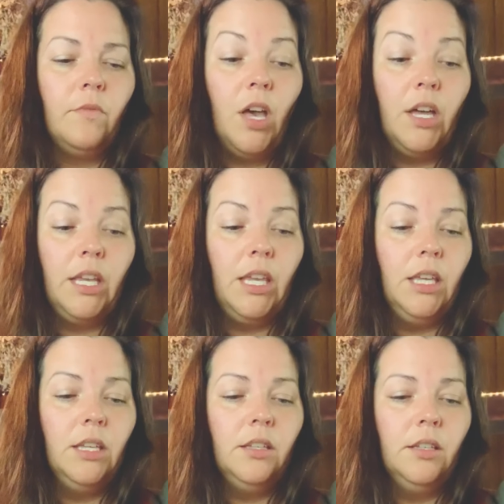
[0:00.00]
honey,
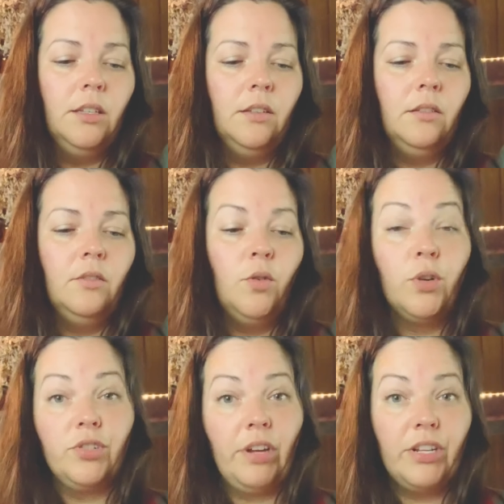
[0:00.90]

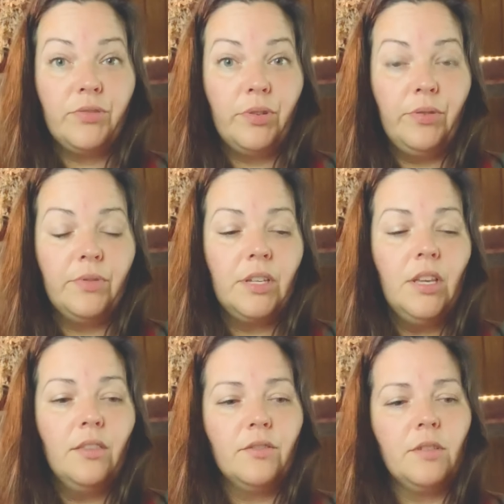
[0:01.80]
horseradish root.
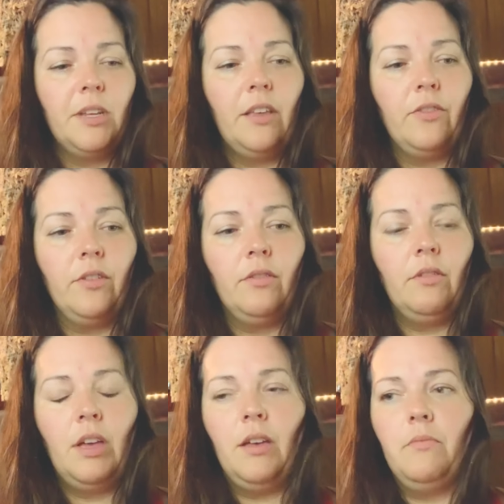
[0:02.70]
There's so many other
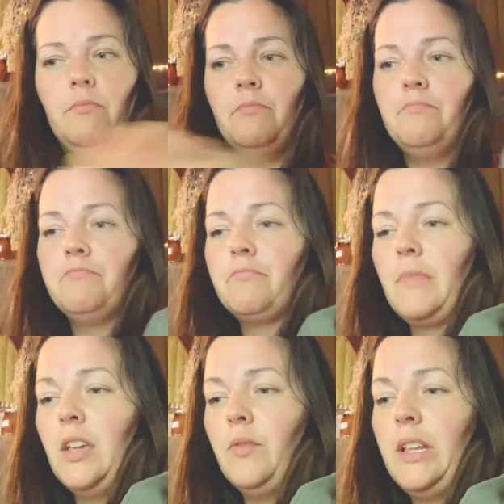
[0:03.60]

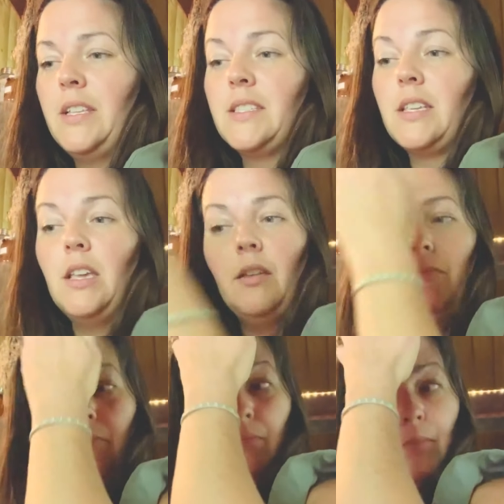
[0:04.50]
ingredients.
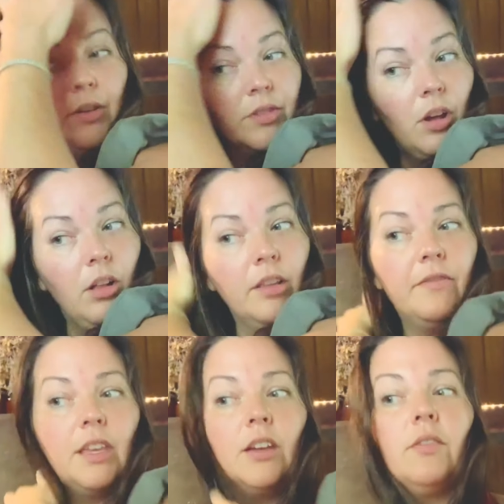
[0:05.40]
Most all of
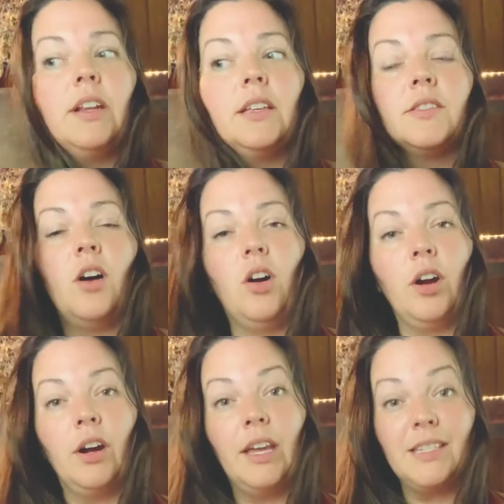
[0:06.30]
the ingredients
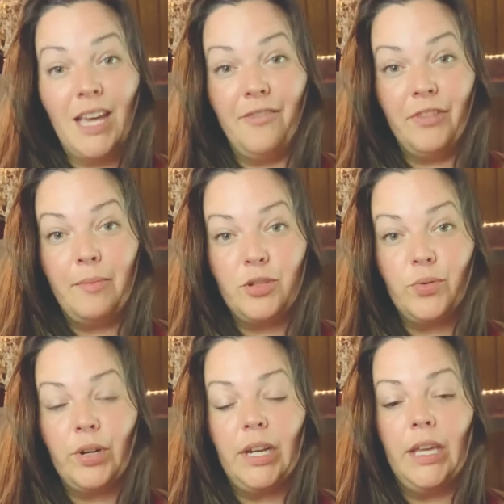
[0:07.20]
are
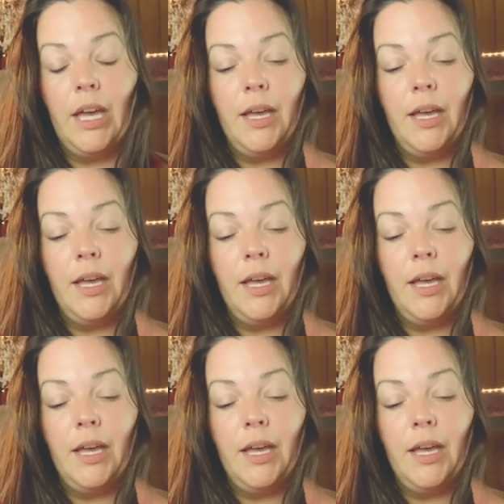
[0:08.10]
anti-inflammatory